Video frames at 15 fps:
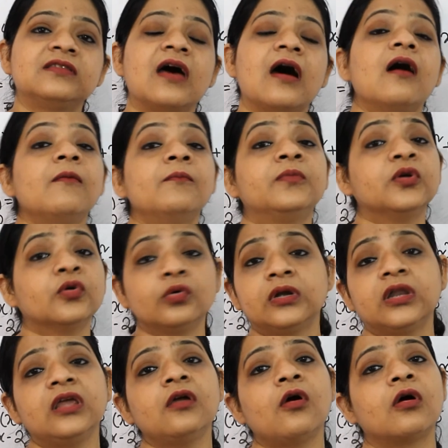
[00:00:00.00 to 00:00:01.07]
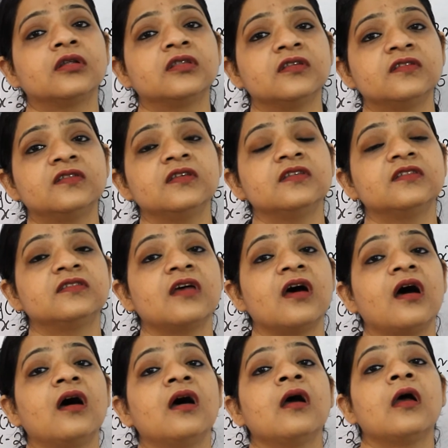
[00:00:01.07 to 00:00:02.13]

the beauty, or this is the